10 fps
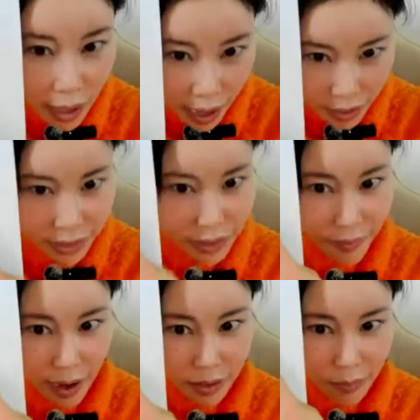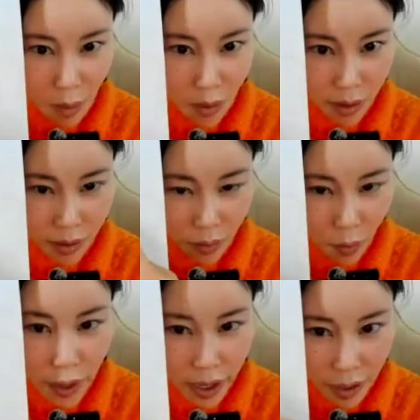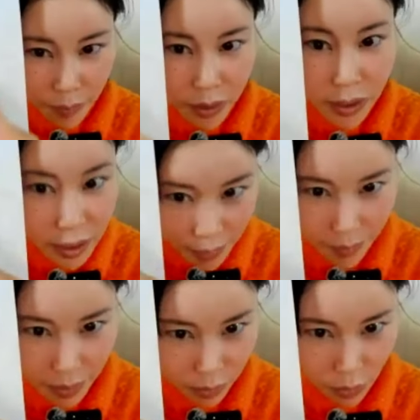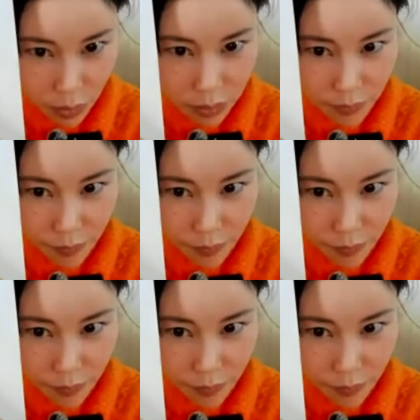activate more wake up sleepy muscles.